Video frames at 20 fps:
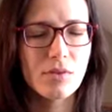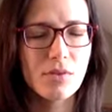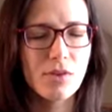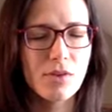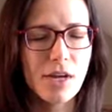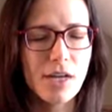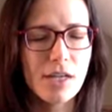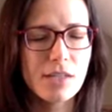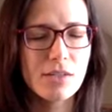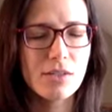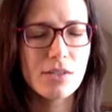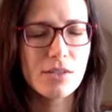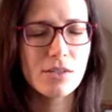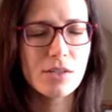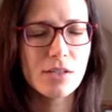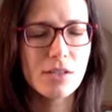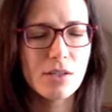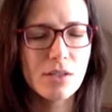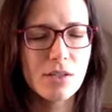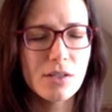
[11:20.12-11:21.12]
If your hands are
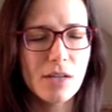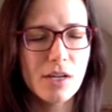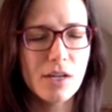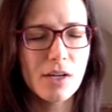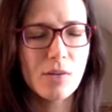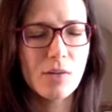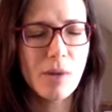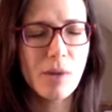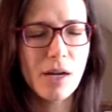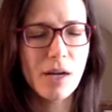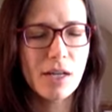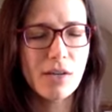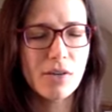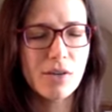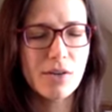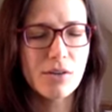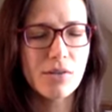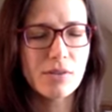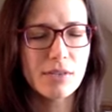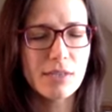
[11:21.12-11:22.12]
still on your body,
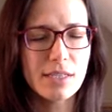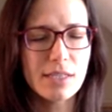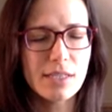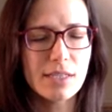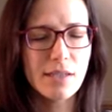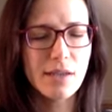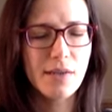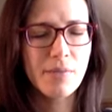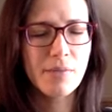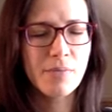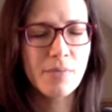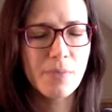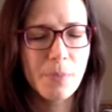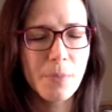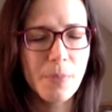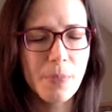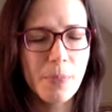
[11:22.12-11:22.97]
you can release them.